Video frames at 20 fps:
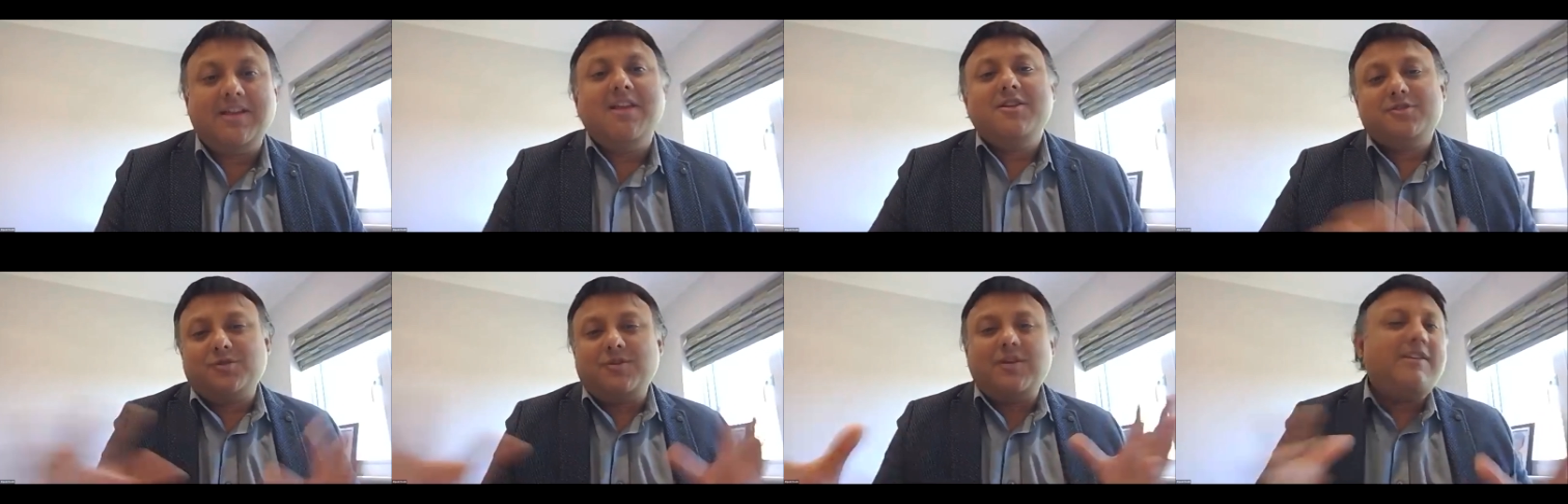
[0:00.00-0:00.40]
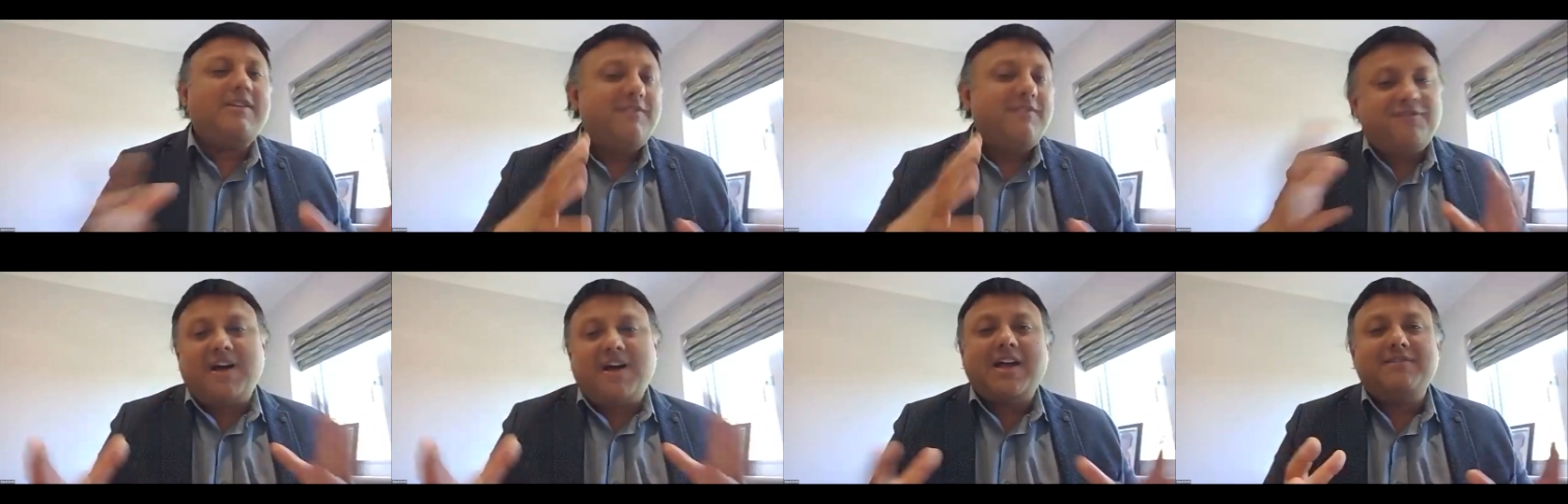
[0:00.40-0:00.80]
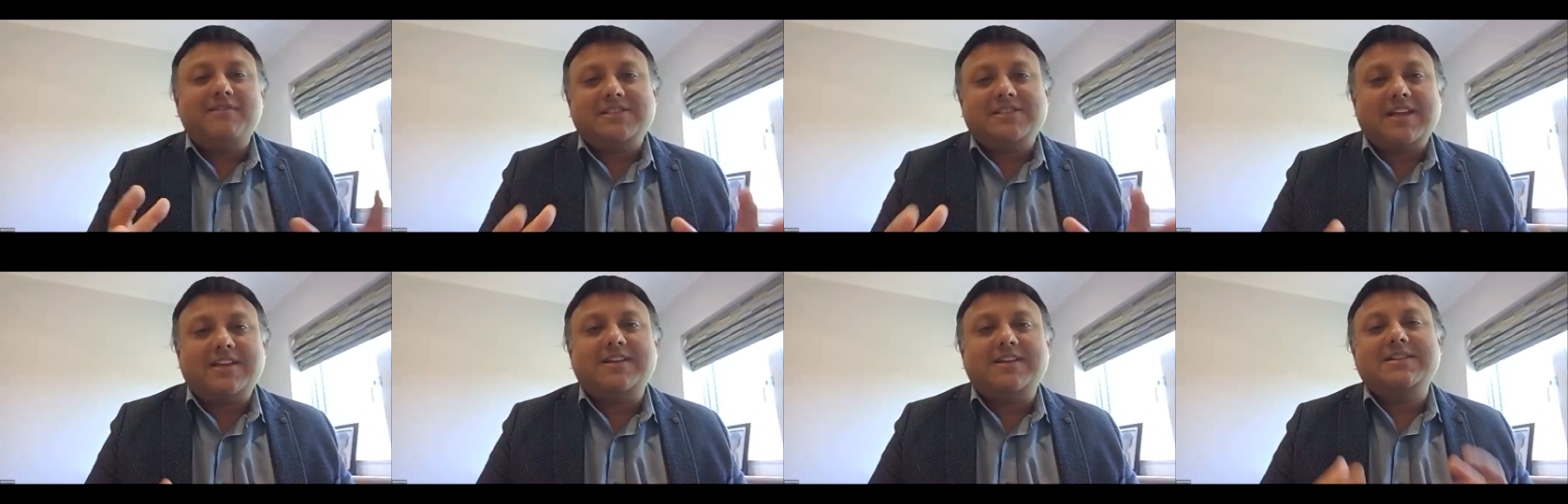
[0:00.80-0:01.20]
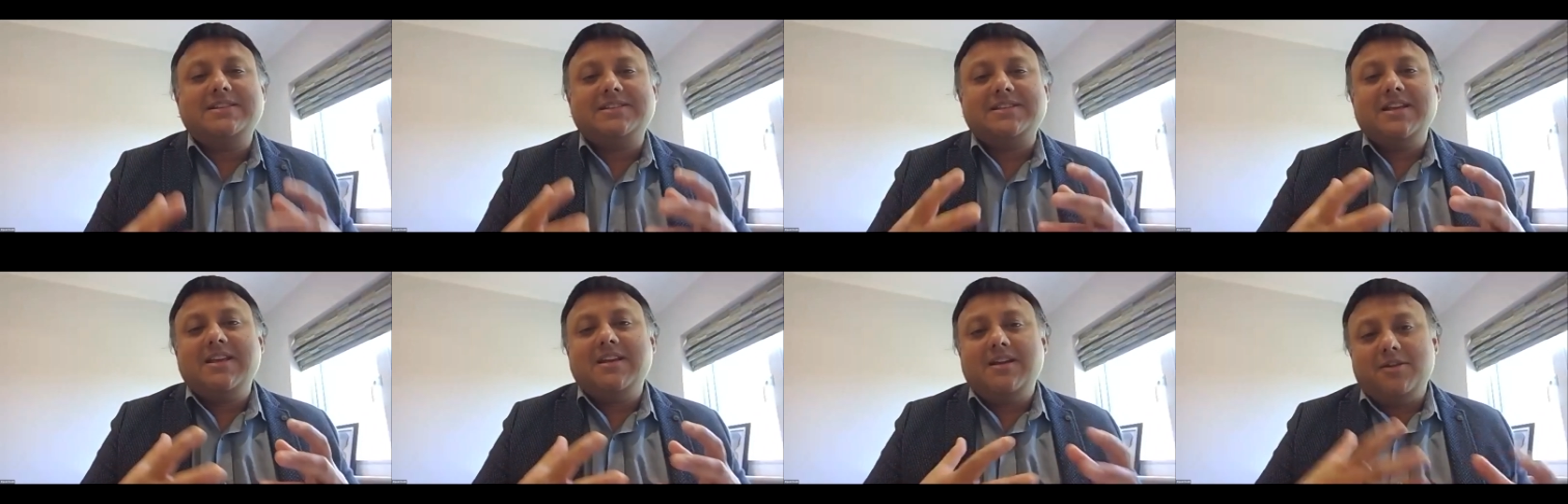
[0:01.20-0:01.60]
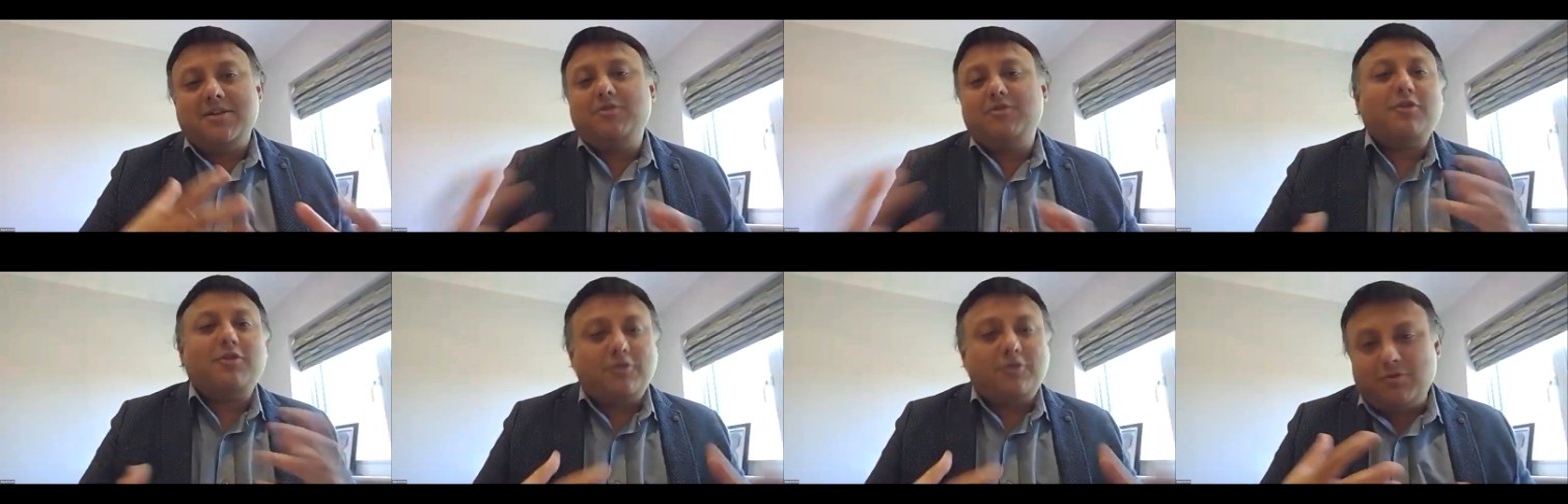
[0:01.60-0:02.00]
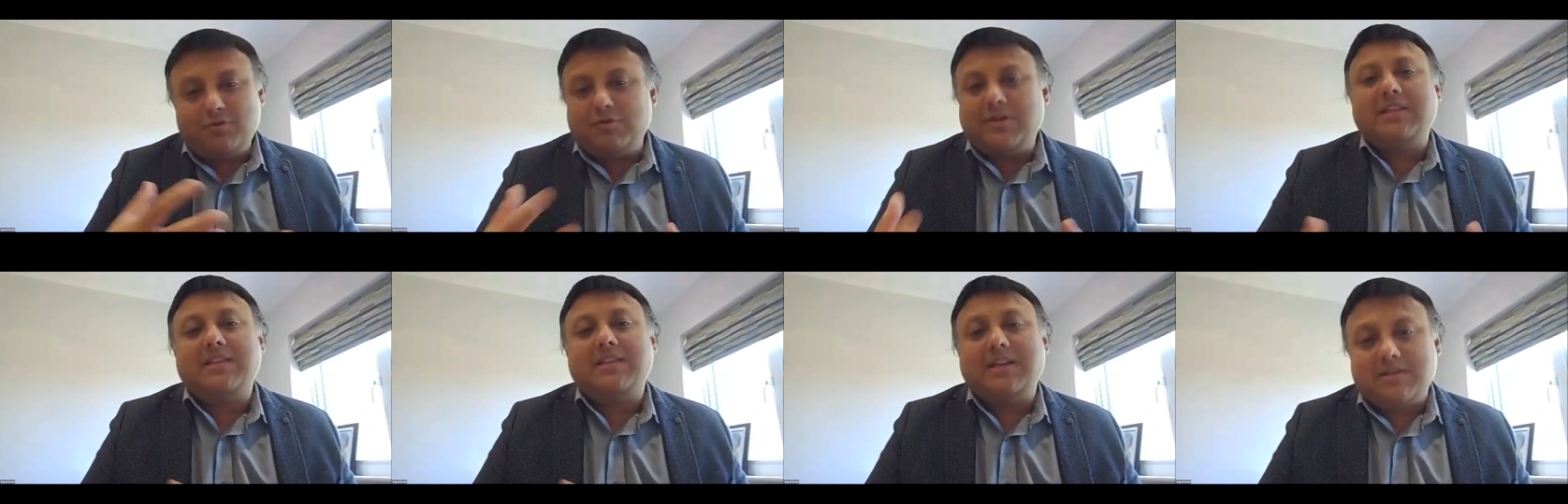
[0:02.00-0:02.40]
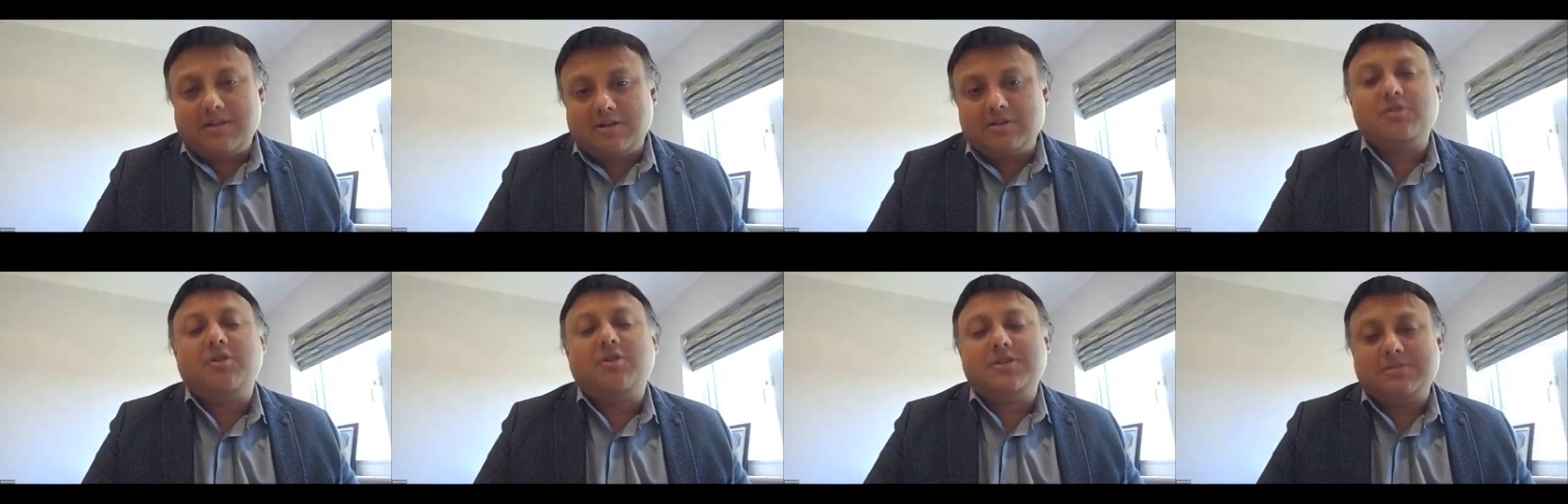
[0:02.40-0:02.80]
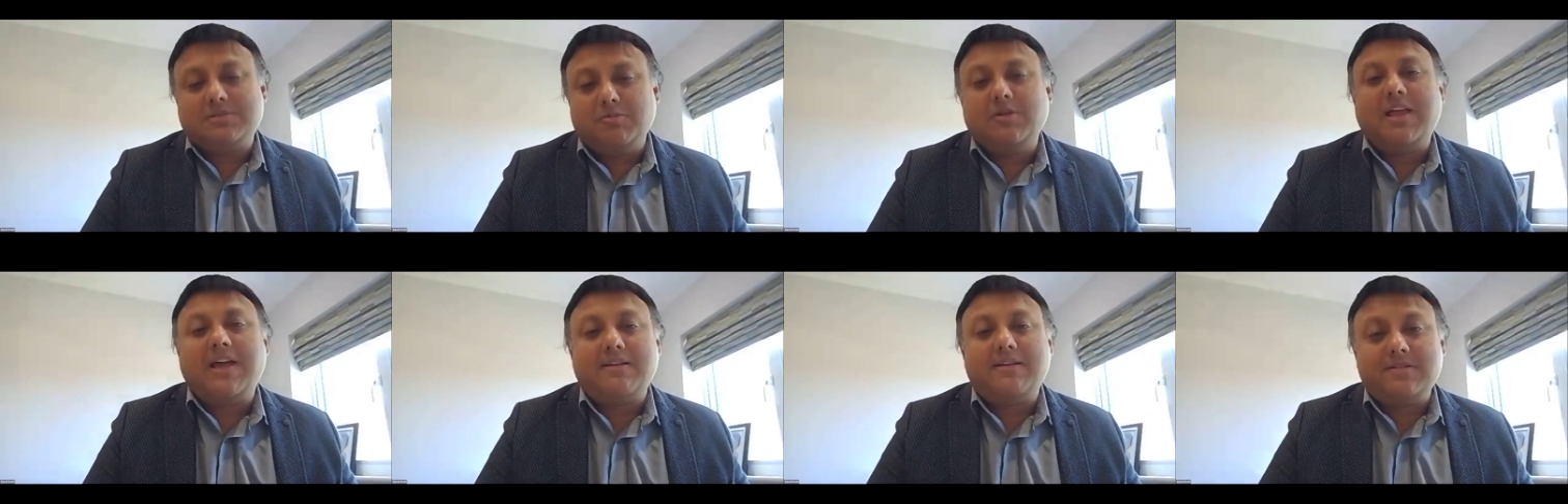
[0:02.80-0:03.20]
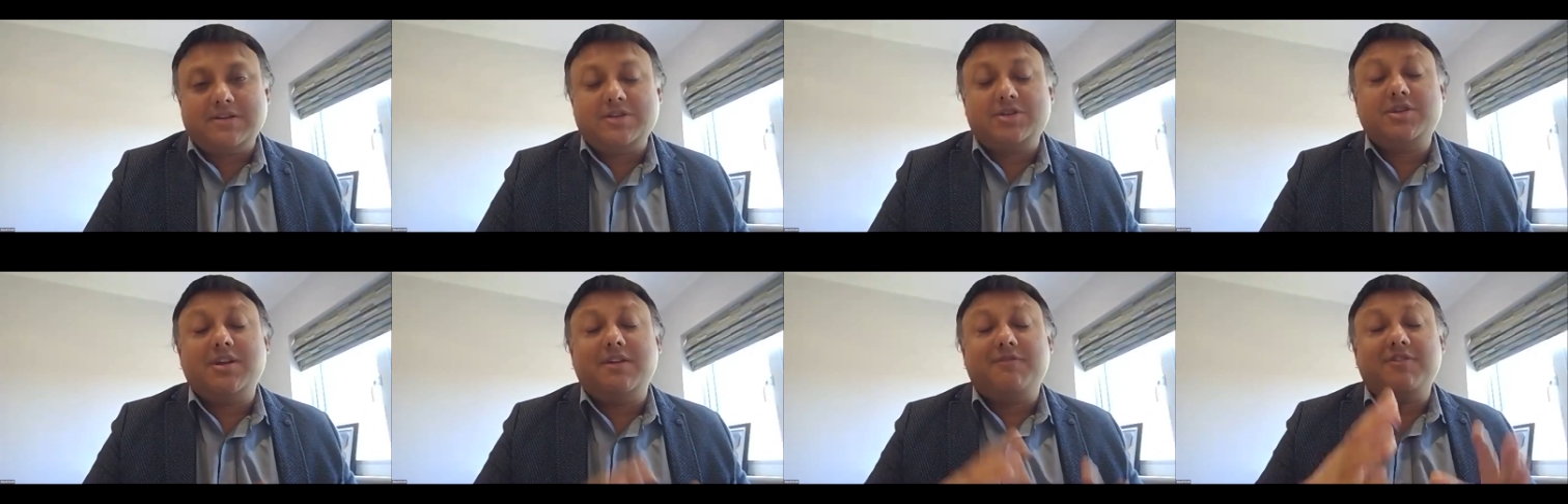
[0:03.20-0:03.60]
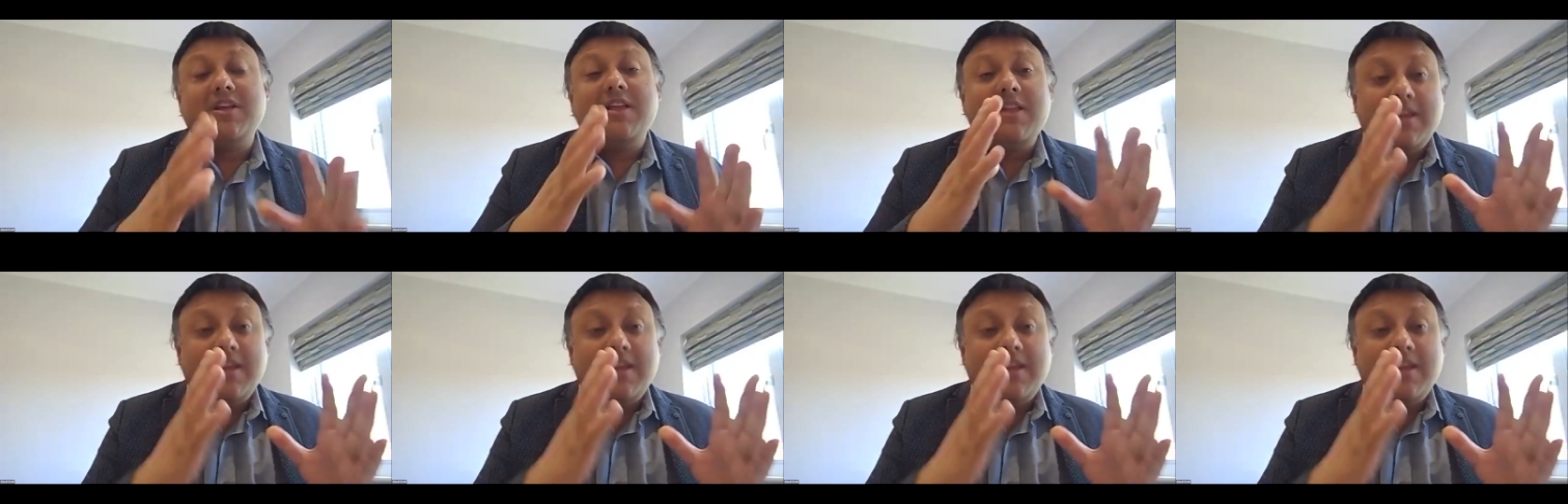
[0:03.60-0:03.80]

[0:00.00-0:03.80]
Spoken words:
So in 5 seconds, you're not going to get that osmolarity shift.